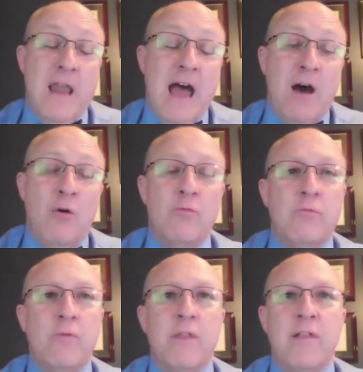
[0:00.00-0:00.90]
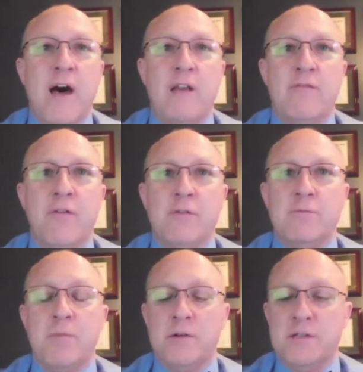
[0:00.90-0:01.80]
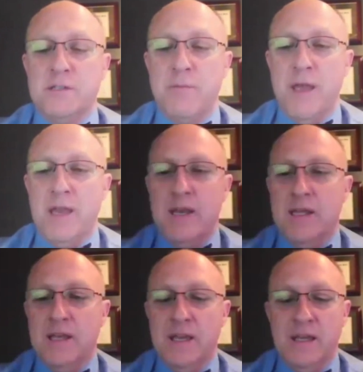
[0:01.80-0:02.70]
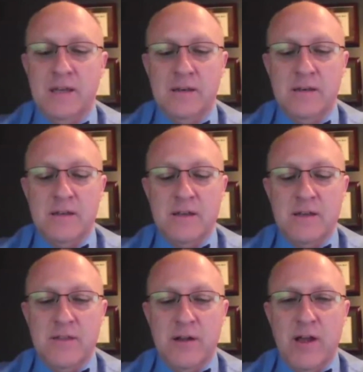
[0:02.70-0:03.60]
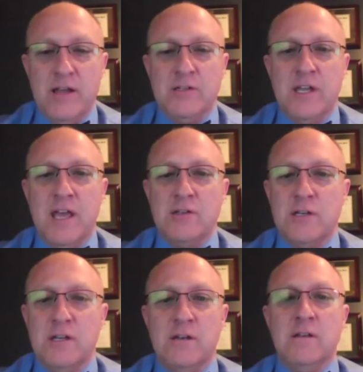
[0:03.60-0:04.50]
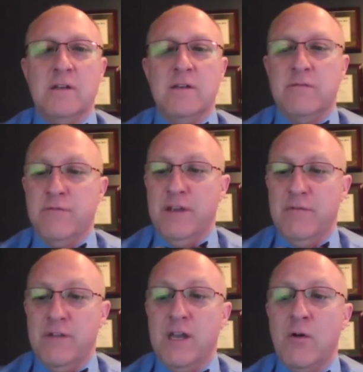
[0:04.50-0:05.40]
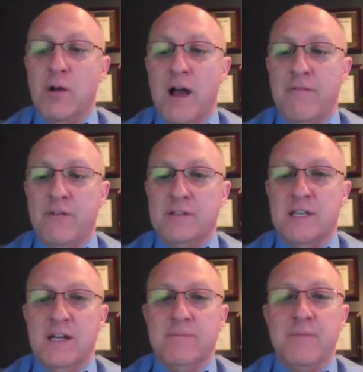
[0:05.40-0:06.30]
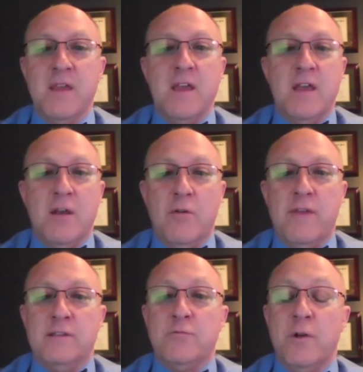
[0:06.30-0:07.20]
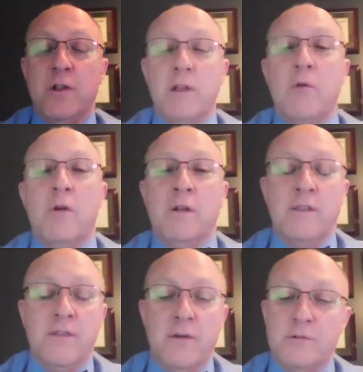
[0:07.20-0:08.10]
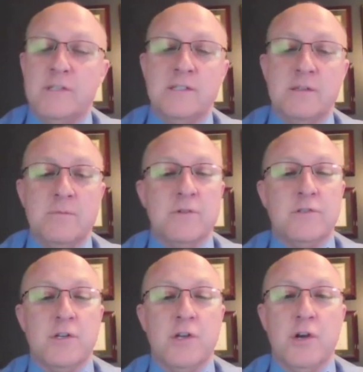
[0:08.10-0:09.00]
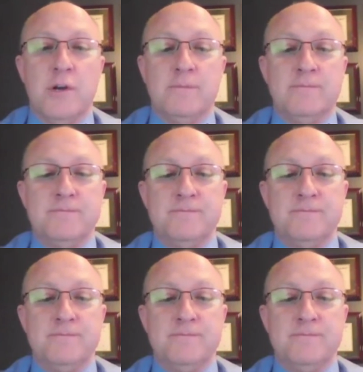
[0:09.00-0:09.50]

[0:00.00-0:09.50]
now with a lot of folks participating in their education via video conferencing, it's really important those systems are secure.